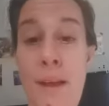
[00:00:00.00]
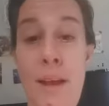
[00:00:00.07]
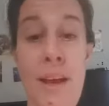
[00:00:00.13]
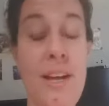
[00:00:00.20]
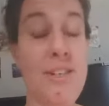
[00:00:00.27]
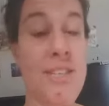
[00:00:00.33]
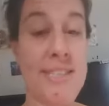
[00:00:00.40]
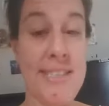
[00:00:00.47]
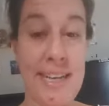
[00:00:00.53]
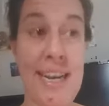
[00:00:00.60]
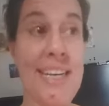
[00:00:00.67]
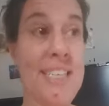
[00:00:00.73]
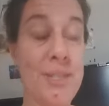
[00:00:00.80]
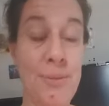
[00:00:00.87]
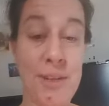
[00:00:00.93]
She's like, I
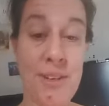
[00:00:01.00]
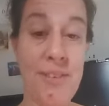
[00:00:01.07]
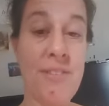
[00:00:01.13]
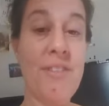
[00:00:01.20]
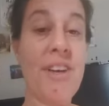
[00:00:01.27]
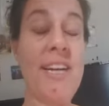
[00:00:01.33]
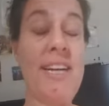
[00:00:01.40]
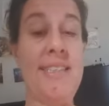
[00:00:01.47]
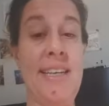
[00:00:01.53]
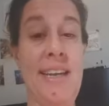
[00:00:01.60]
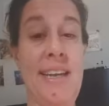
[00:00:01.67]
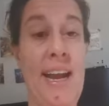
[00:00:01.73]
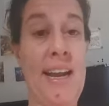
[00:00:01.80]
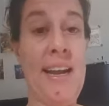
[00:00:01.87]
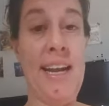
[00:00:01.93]
just want to forget
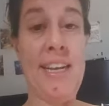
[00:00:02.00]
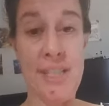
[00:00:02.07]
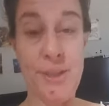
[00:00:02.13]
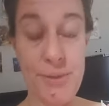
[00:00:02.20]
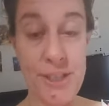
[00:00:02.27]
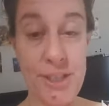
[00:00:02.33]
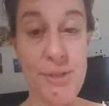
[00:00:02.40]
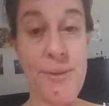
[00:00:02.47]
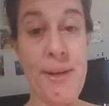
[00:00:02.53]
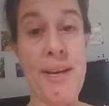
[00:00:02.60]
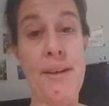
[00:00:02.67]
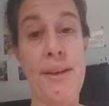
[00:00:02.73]
today. I just want to drink.